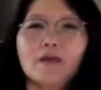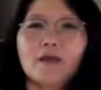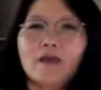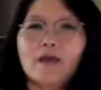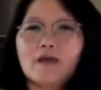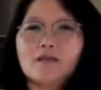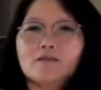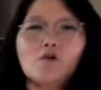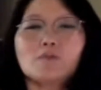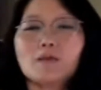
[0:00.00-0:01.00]
And
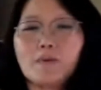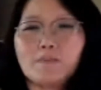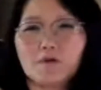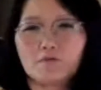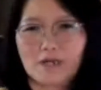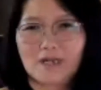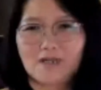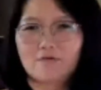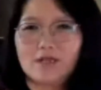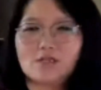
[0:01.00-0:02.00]
normally people relate
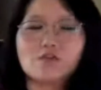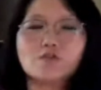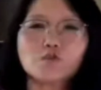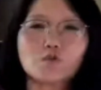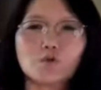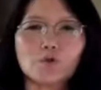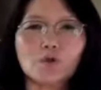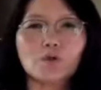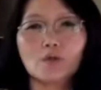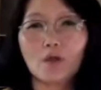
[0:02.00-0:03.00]
religion to
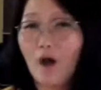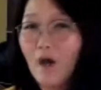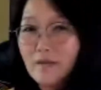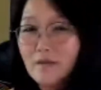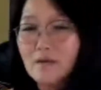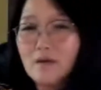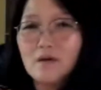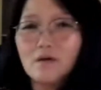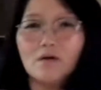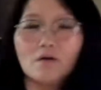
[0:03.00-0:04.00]
God
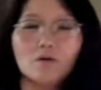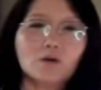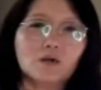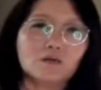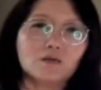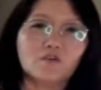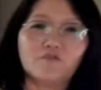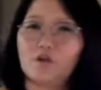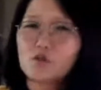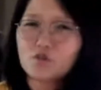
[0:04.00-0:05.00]
or
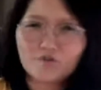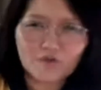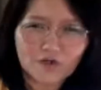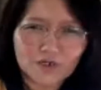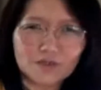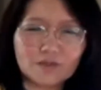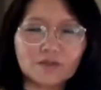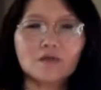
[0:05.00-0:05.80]
philosophers